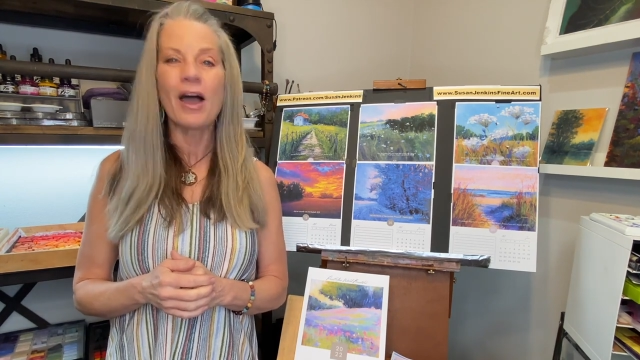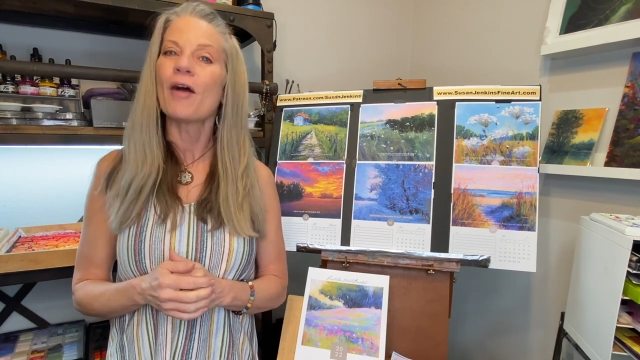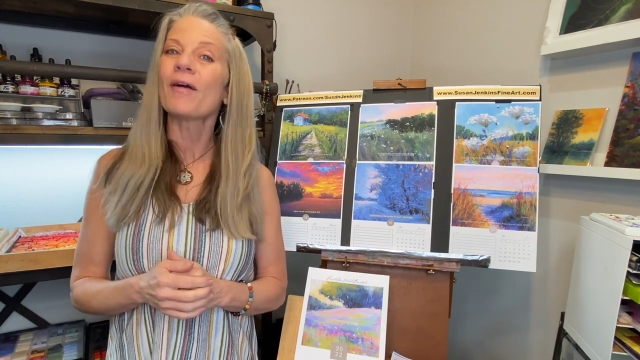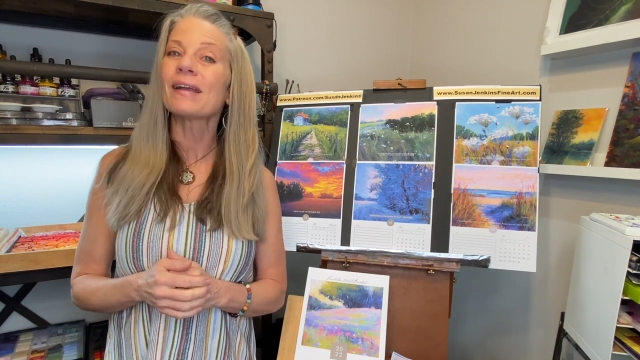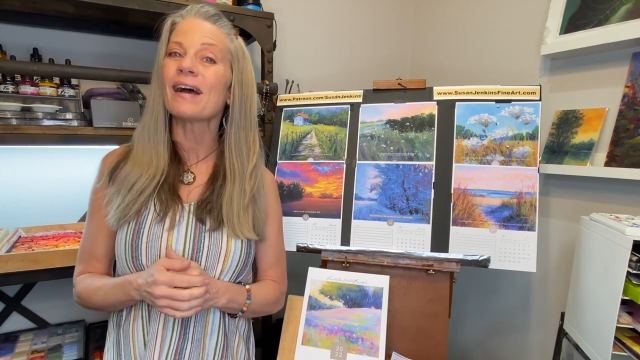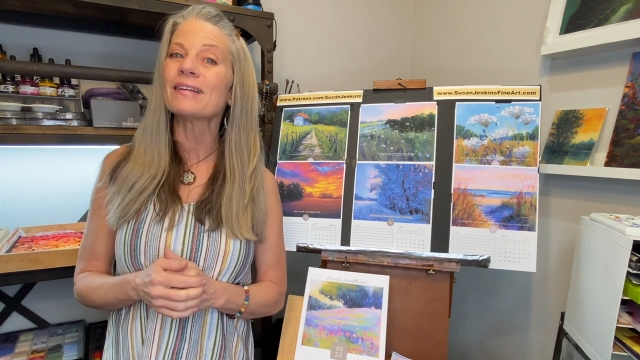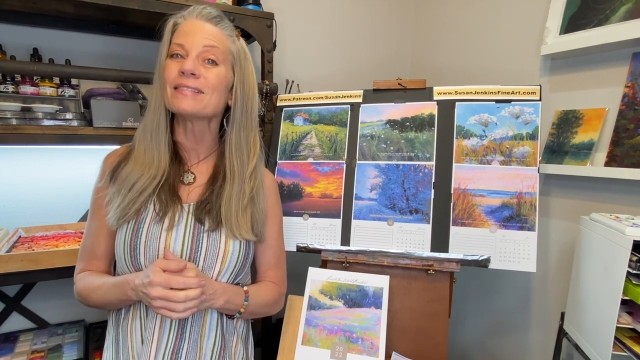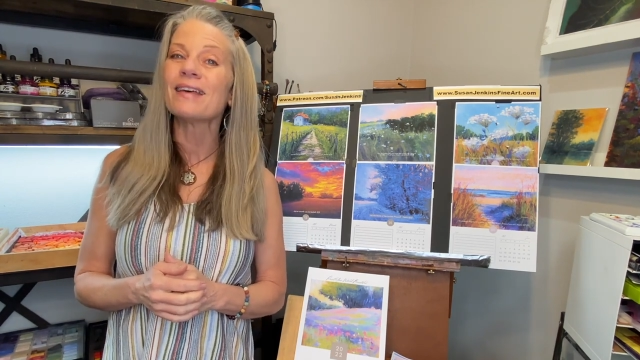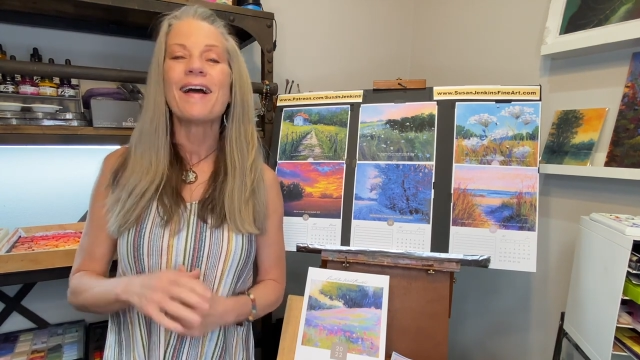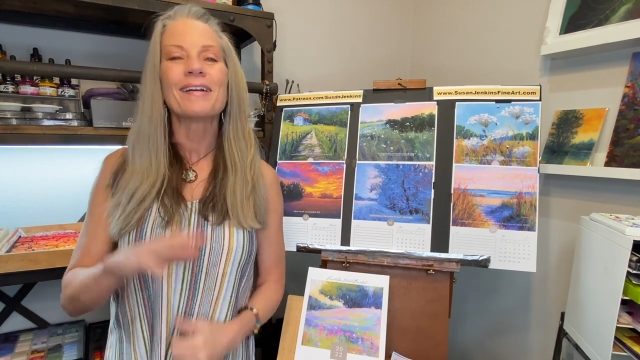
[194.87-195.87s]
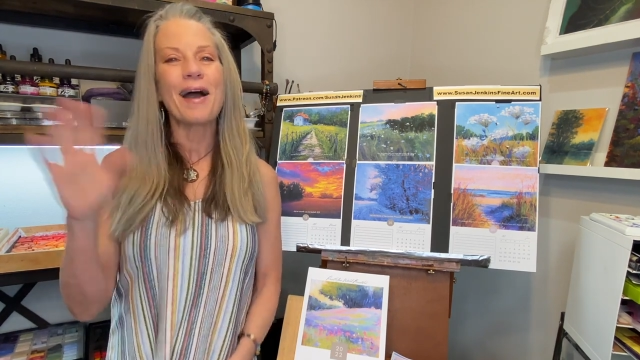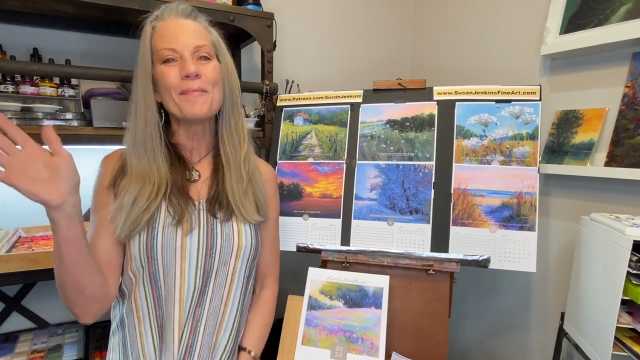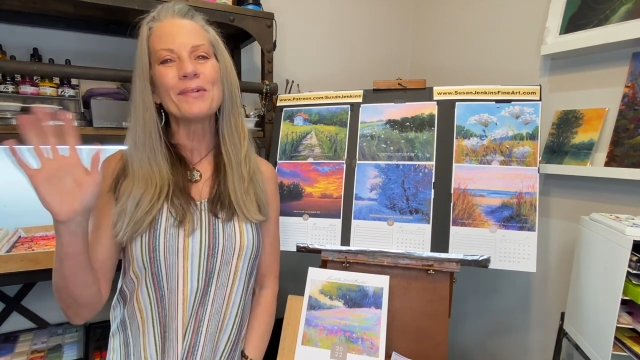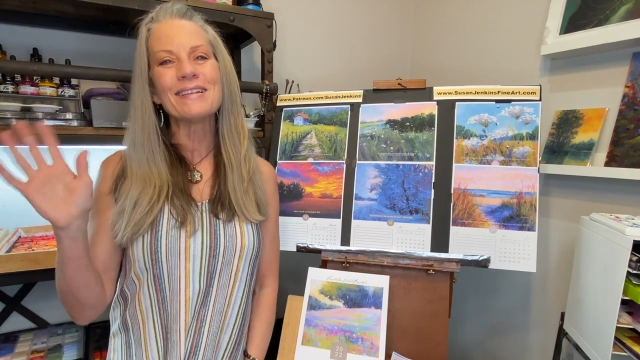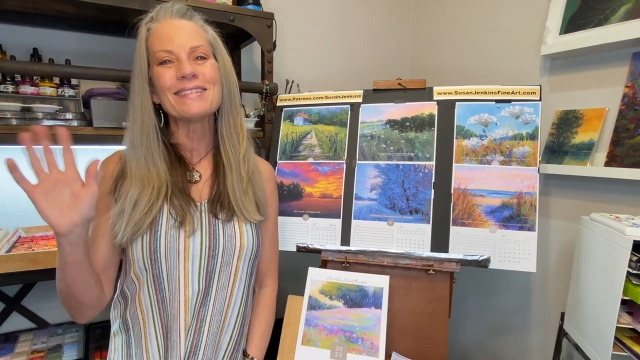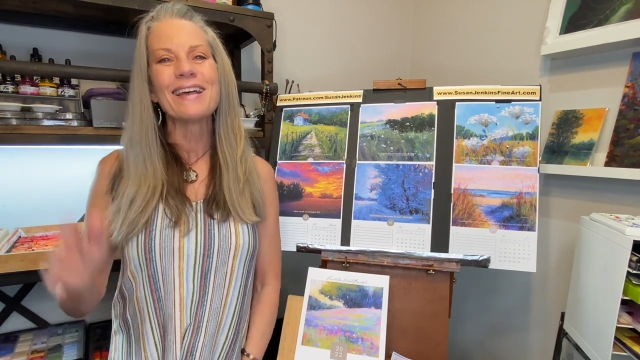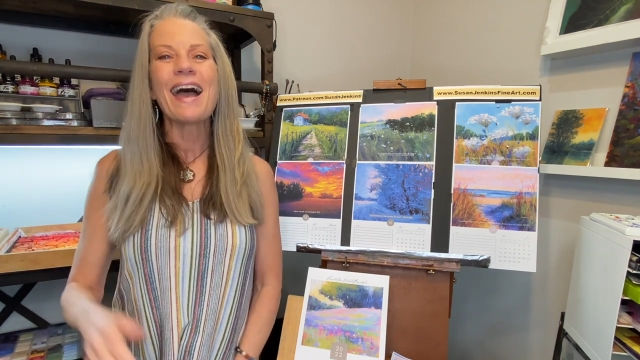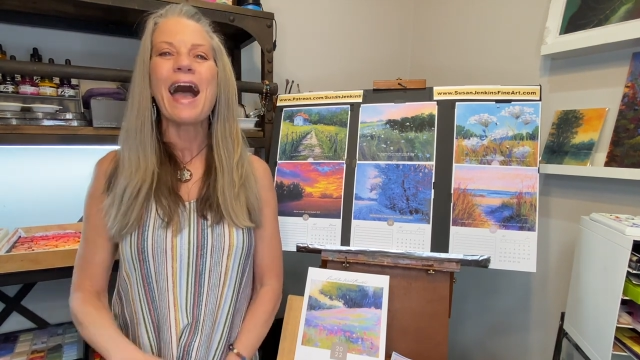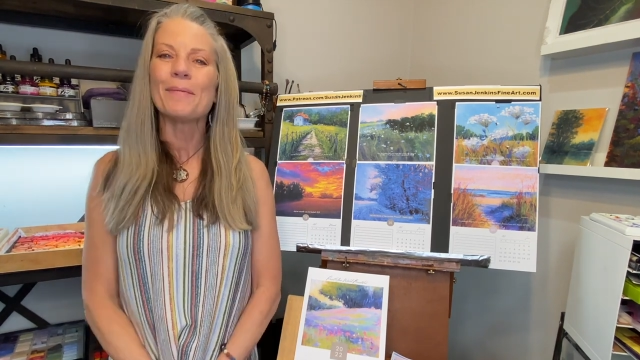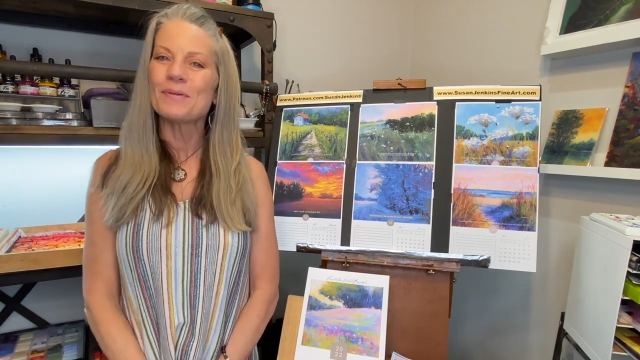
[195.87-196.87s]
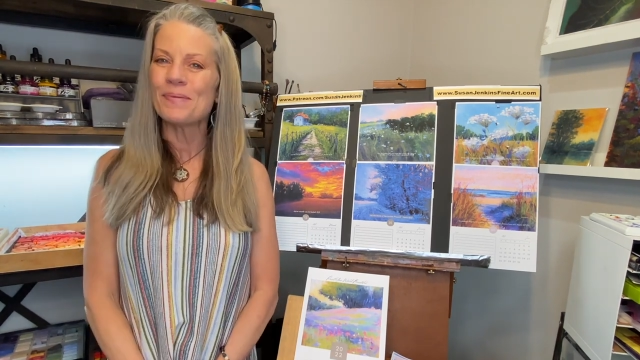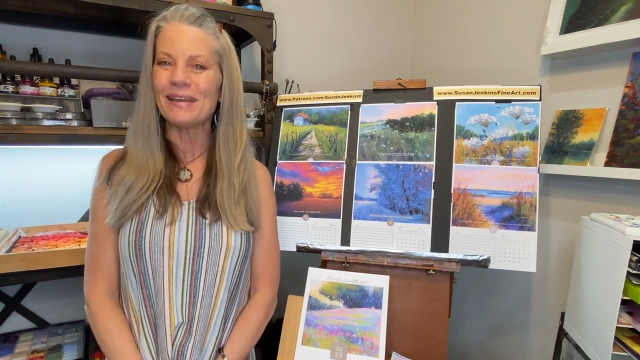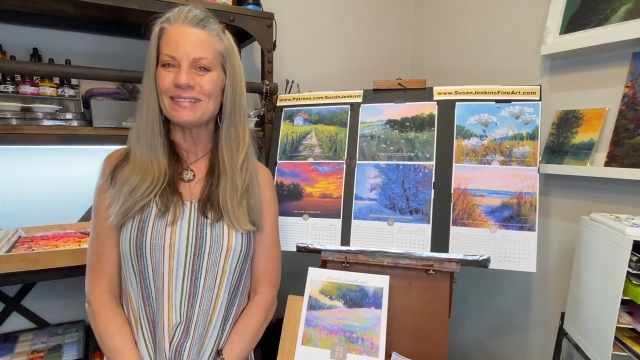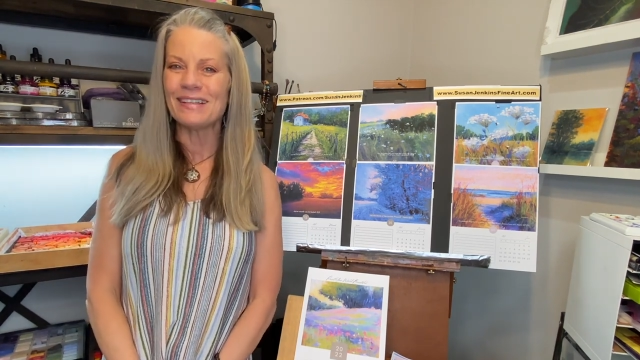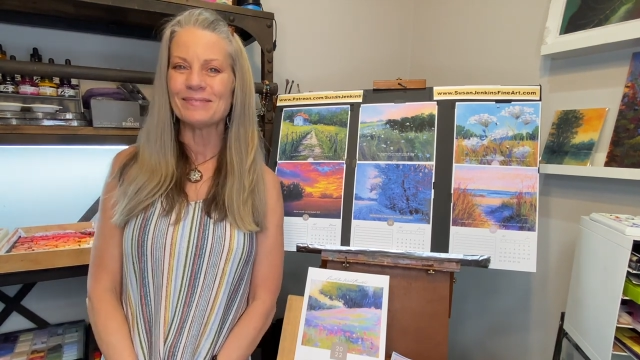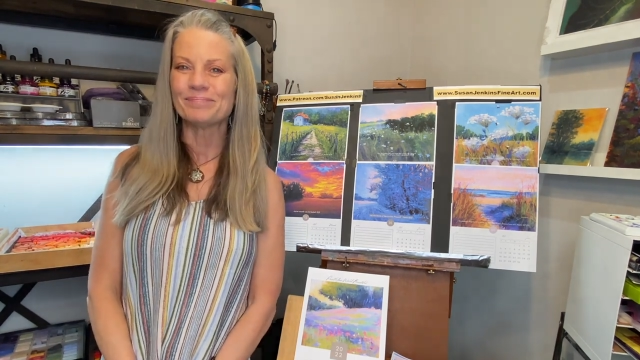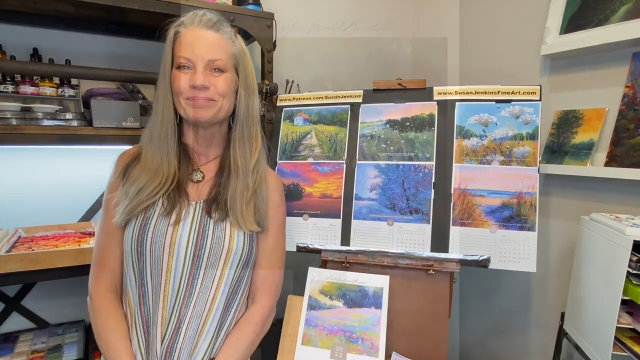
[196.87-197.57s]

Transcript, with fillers: All right, guys, God bless. Happy painting.